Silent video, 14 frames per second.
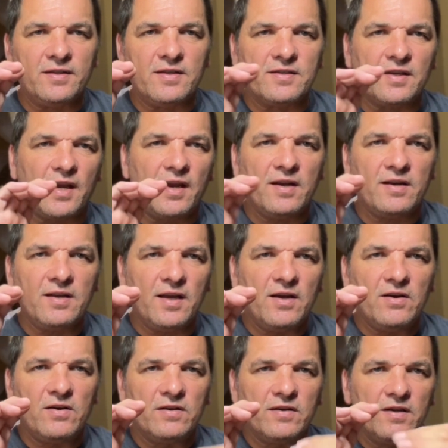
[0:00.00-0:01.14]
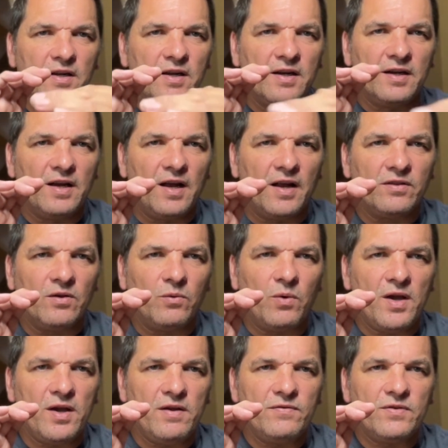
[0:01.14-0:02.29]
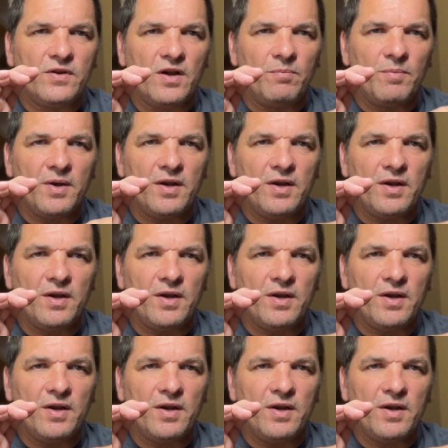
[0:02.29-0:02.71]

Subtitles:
the sand out, got the waves coming